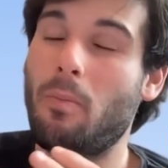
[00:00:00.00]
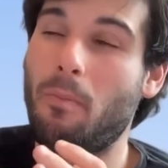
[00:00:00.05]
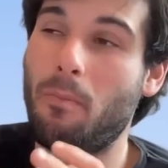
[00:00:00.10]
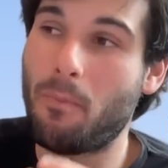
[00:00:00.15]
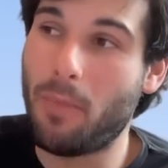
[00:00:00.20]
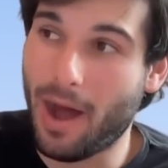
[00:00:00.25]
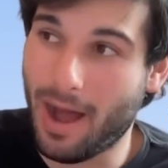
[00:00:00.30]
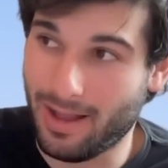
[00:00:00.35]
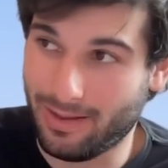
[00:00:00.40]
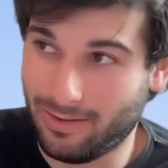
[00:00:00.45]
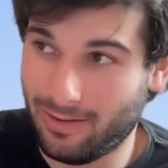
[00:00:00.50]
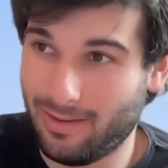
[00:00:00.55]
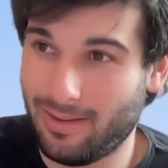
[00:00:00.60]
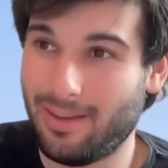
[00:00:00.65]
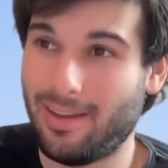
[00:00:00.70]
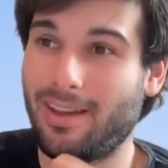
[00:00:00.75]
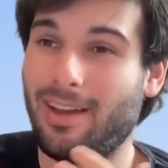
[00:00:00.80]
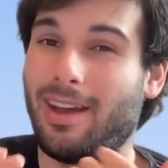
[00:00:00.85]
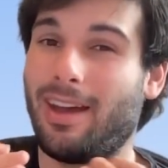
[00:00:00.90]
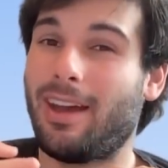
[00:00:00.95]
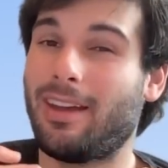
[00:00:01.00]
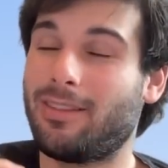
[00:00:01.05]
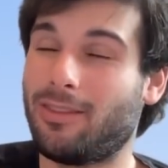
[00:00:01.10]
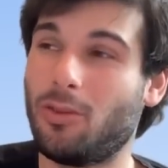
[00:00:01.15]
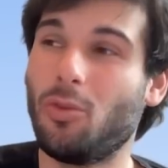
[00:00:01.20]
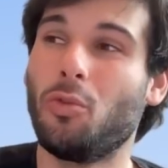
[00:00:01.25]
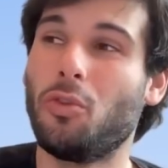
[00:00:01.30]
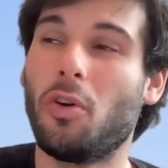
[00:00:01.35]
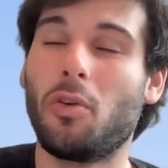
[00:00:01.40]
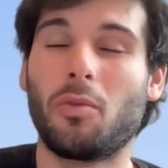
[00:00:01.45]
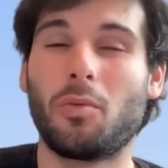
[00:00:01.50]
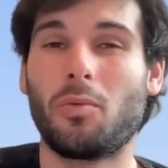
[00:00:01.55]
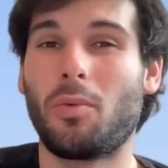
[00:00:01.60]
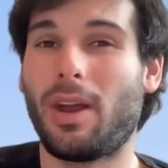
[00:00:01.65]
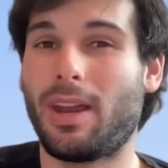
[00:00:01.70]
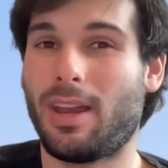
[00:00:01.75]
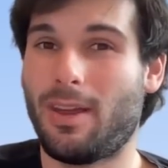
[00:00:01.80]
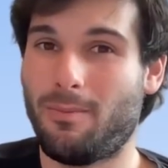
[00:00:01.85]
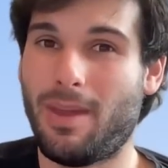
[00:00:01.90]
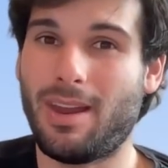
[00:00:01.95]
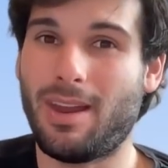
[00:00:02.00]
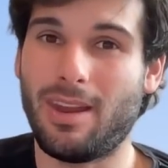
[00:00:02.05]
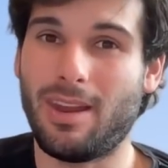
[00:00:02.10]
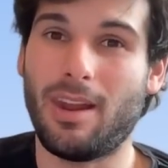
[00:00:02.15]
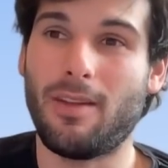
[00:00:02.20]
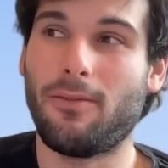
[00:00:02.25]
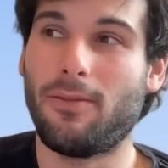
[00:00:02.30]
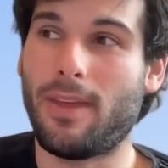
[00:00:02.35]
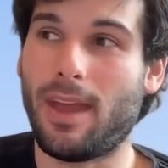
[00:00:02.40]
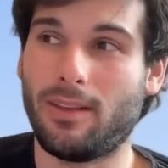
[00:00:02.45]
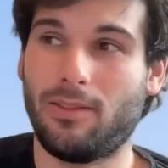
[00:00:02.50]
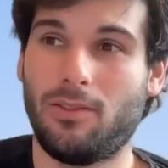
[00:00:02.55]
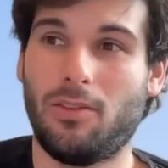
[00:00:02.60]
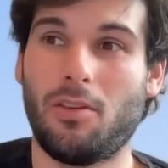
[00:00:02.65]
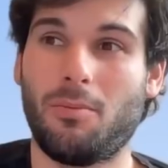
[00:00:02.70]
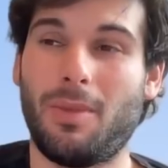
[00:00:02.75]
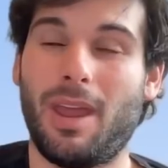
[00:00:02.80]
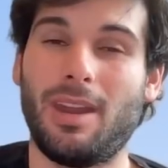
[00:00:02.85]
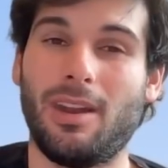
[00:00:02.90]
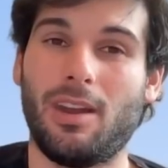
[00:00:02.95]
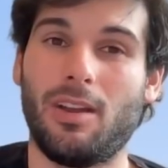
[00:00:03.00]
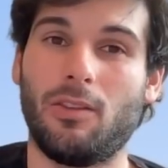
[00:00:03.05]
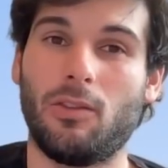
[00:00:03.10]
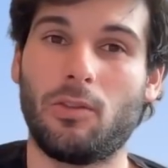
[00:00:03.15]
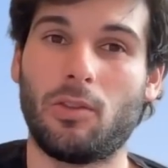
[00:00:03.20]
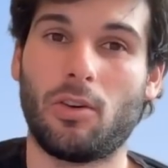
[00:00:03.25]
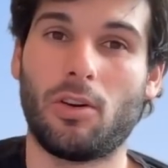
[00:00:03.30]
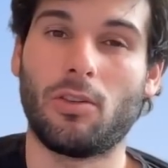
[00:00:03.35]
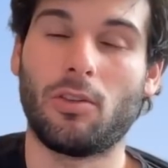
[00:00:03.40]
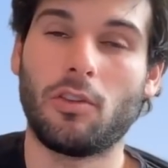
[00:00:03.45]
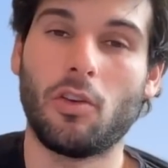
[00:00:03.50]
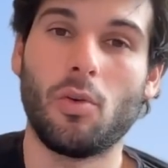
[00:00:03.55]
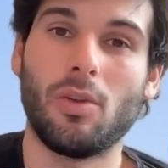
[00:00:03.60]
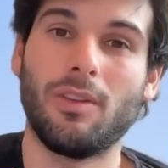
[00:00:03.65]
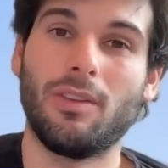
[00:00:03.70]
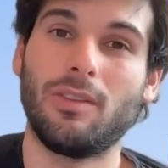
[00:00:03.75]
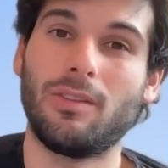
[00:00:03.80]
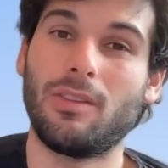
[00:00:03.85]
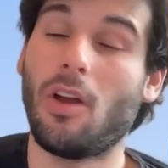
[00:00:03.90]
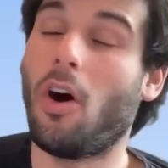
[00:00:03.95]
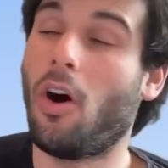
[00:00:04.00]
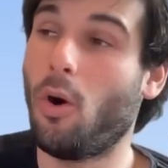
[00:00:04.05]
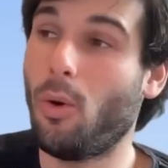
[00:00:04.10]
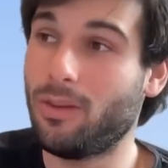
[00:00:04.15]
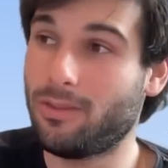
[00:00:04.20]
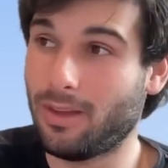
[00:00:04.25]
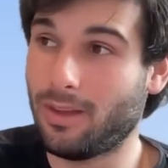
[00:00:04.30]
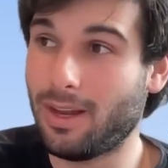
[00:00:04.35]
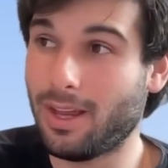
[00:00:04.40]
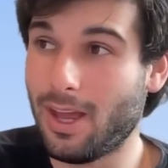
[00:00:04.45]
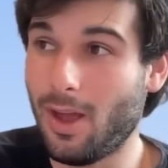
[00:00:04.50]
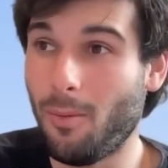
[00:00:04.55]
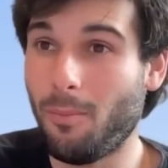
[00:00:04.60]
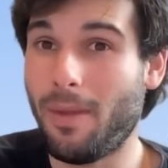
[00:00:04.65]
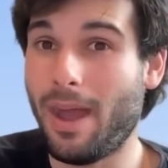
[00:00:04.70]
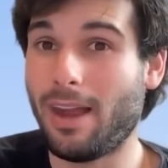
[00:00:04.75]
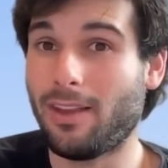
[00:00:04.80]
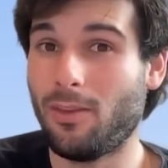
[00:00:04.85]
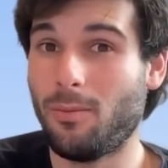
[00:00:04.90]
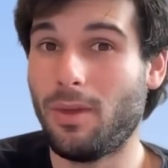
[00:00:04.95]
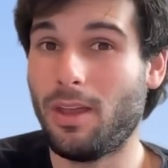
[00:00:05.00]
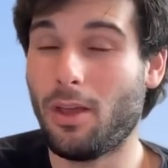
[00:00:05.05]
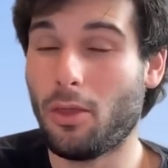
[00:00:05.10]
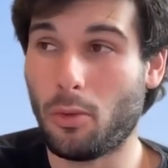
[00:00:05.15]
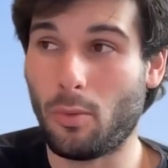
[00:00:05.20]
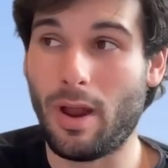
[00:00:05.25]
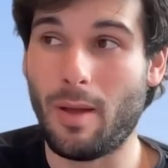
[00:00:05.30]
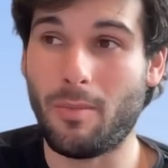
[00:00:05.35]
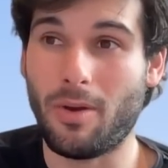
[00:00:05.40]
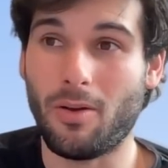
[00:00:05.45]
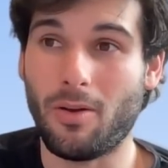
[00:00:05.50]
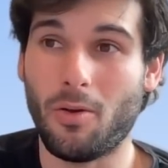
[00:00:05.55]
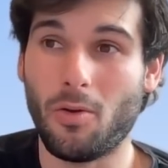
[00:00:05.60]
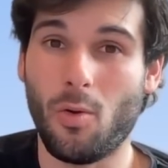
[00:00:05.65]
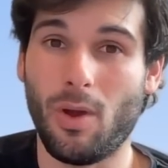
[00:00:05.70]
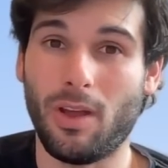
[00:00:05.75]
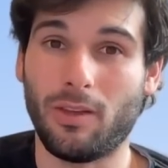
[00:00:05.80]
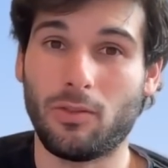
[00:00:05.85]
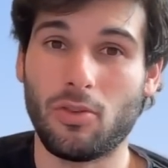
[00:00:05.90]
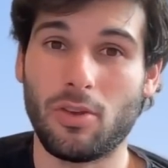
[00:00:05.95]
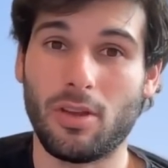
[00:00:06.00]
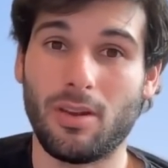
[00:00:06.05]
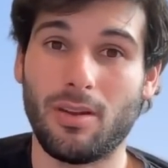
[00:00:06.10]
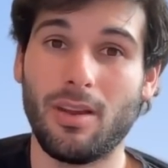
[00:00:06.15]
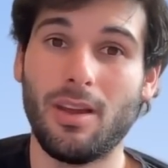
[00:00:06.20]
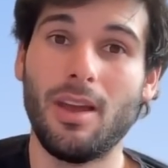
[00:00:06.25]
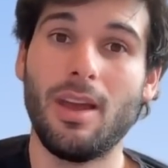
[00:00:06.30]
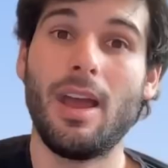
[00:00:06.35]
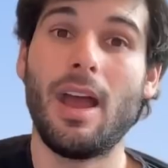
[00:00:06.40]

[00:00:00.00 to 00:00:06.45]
But I still don't recommend it if that's your main concern. So this is always gonna come back to being a threat model question.